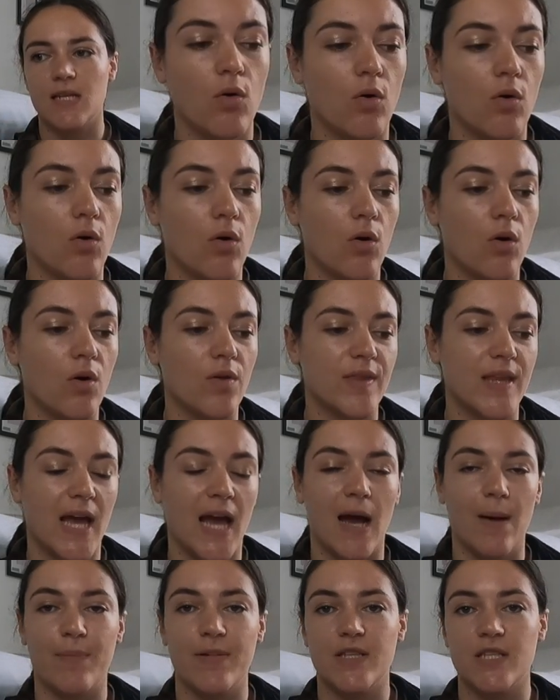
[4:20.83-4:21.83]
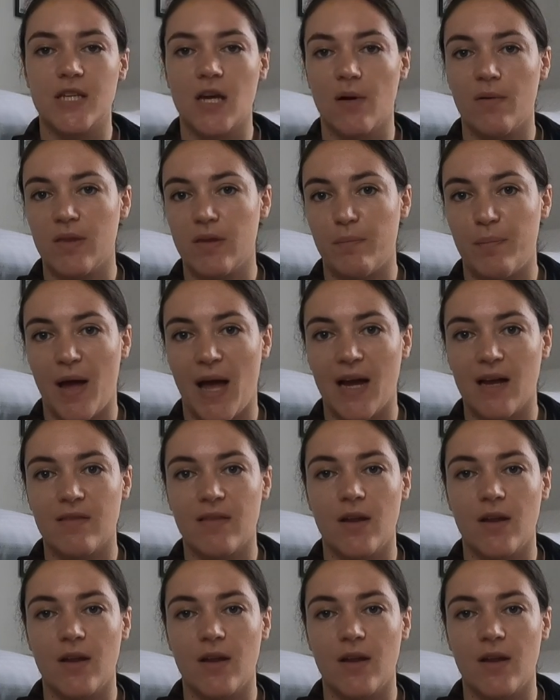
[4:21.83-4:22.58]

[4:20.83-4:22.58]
or they're happy to go at the back.